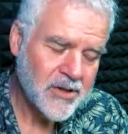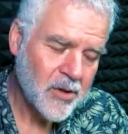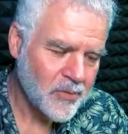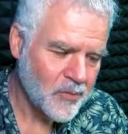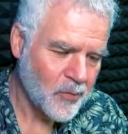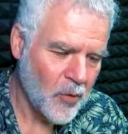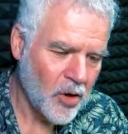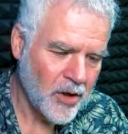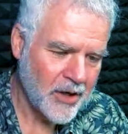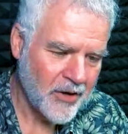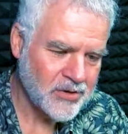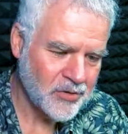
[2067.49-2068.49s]
So
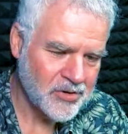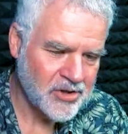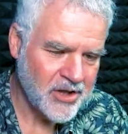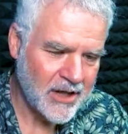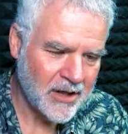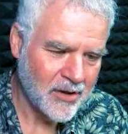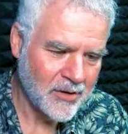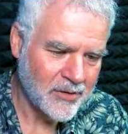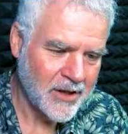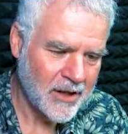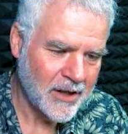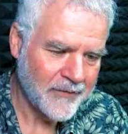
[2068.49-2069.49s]
earlier I sort of said,
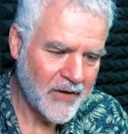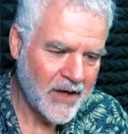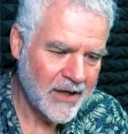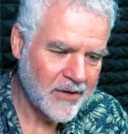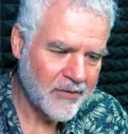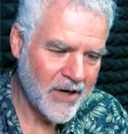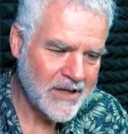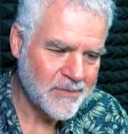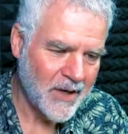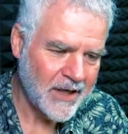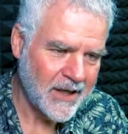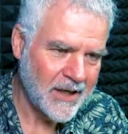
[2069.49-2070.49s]
look, you know, if you're going to
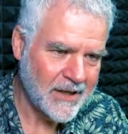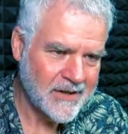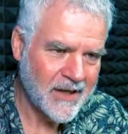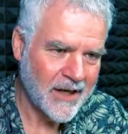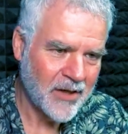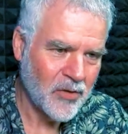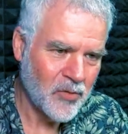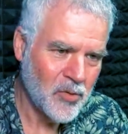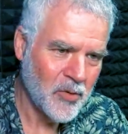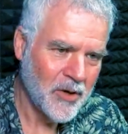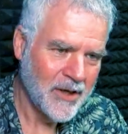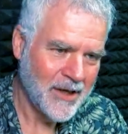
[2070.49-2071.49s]
raise money, let's think
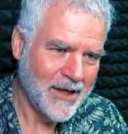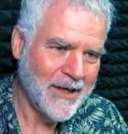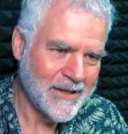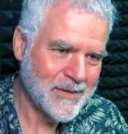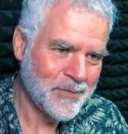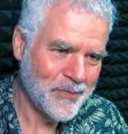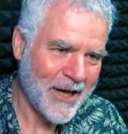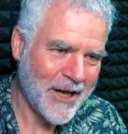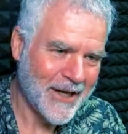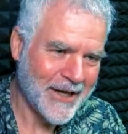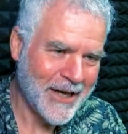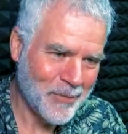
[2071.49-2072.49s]
through and let's
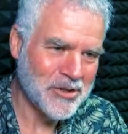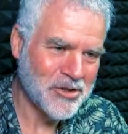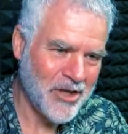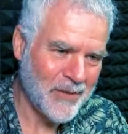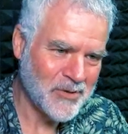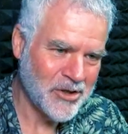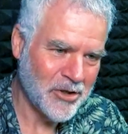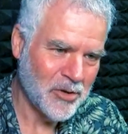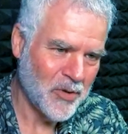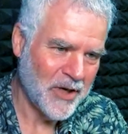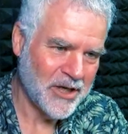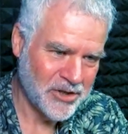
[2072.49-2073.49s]
take a couple of steps so
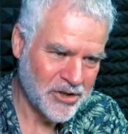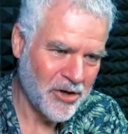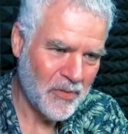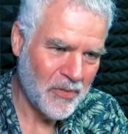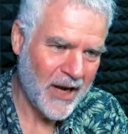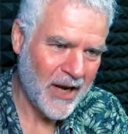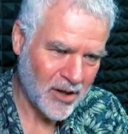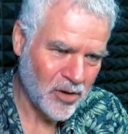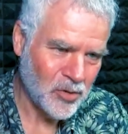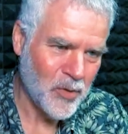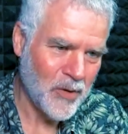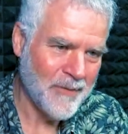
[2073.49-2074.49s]
that we can show the bank,
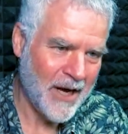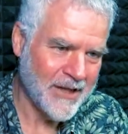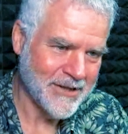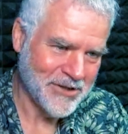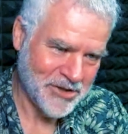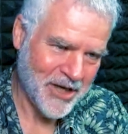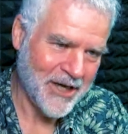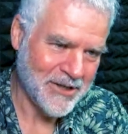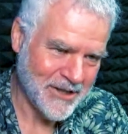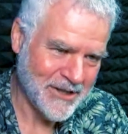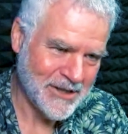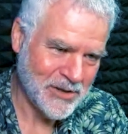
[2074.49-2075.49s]
look, we made this
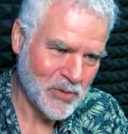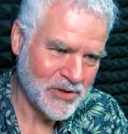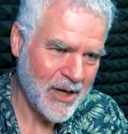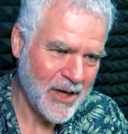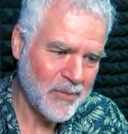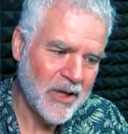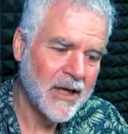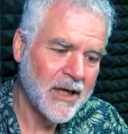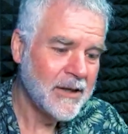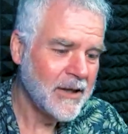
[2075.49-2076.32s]
change, this is what's happening.